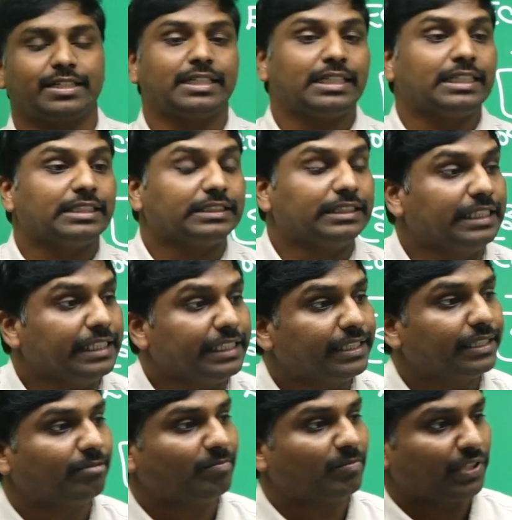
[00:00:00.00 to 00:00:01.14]
the
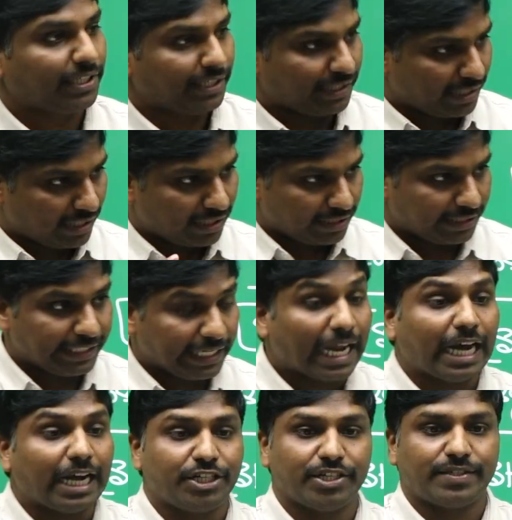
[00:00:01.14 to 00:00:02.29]

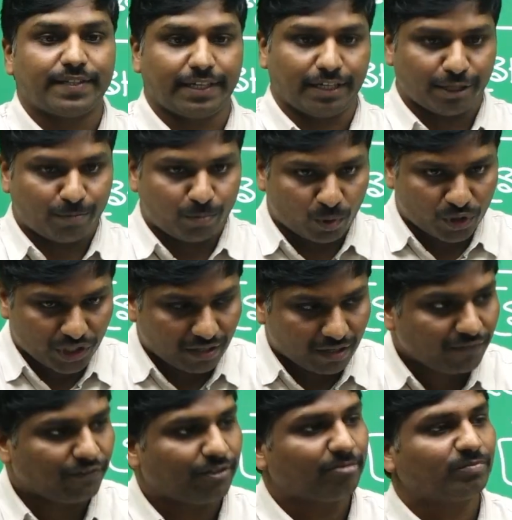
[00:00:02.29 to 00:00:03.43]
adjacent portion of
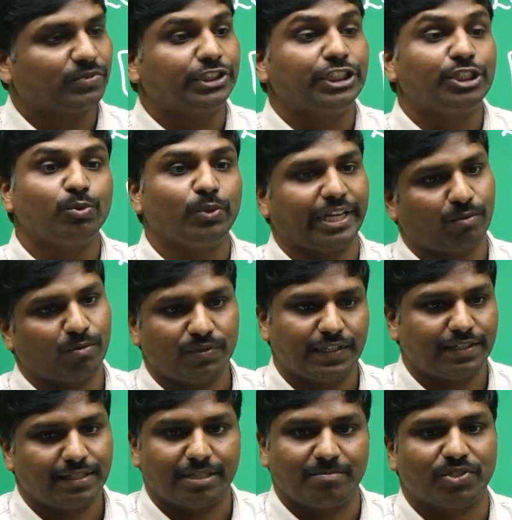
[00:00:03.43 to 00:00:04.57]
the two
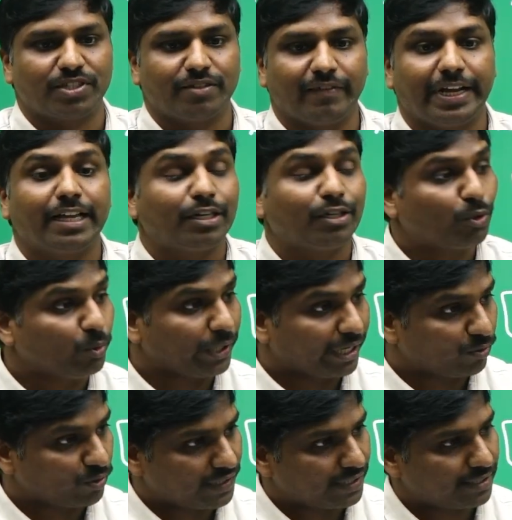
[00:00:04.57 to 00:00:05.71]
ecosystems where two
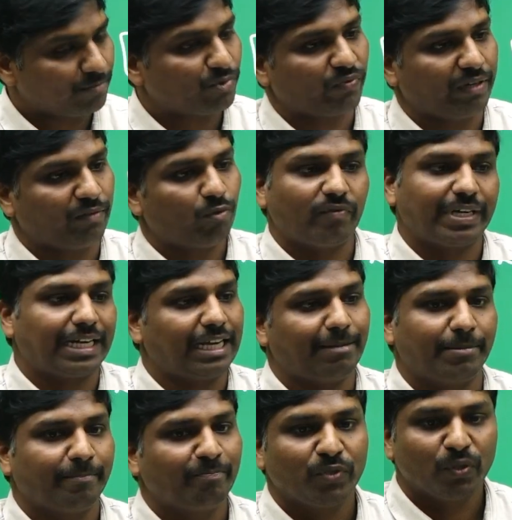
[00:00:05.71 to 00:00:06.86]
ecosystems will overlap.
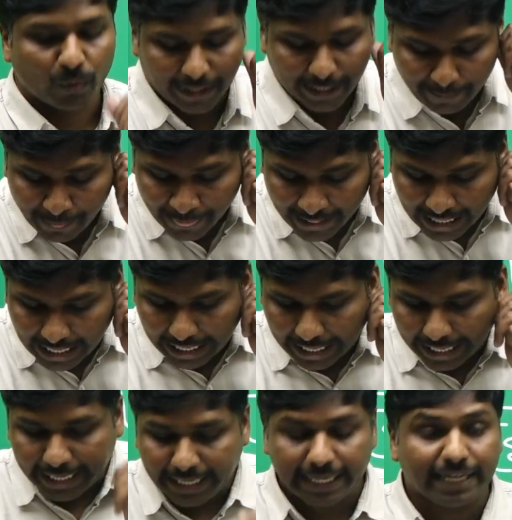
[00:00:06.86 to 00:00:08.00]
Okay, and
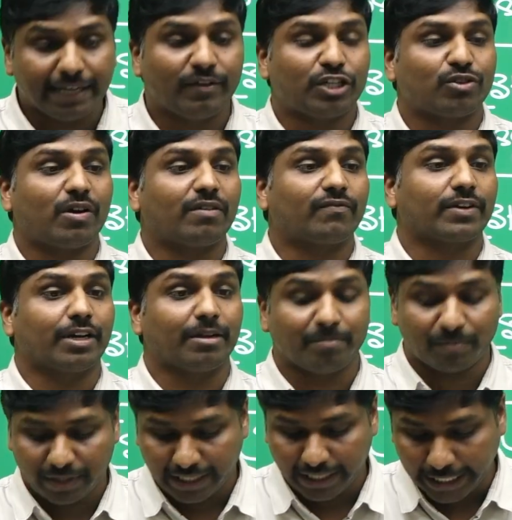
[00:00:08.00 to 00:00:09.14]
if we talk from
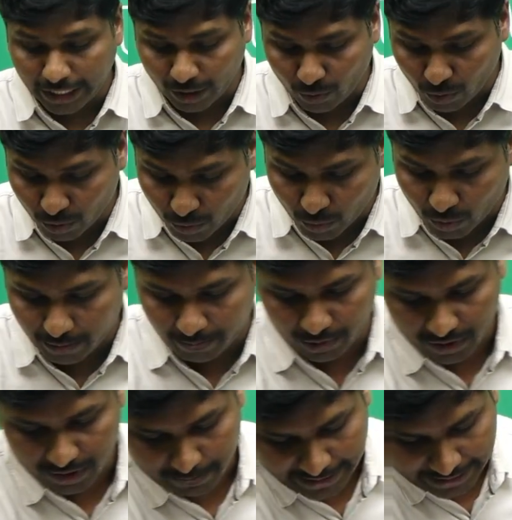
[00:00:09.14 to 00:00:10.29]
ecotone
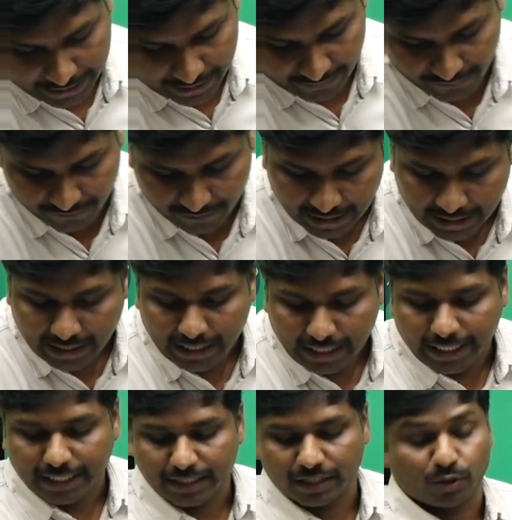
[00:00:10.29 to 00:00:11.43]
perspective, it is
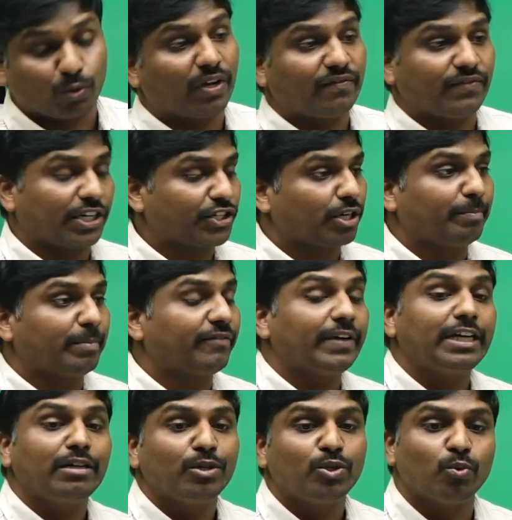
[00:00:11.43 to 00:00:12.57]
a zone of junction between
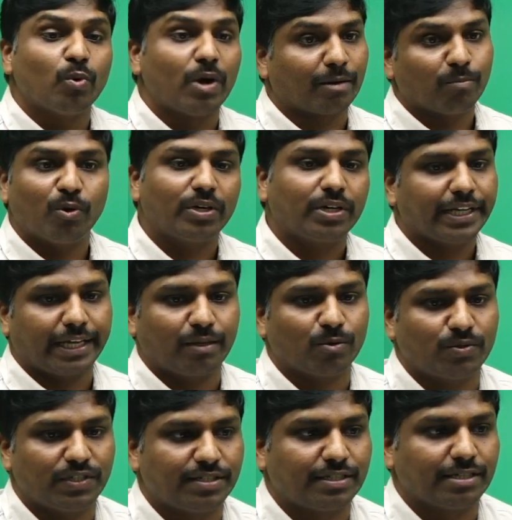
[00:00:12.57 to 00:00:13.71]
two or more
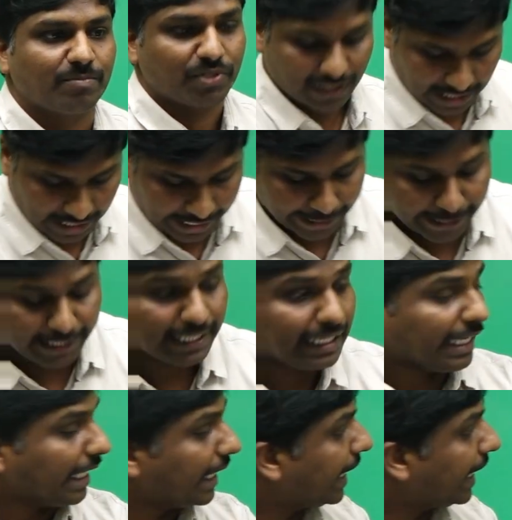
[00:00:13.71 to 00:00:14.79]
ecosystems. And in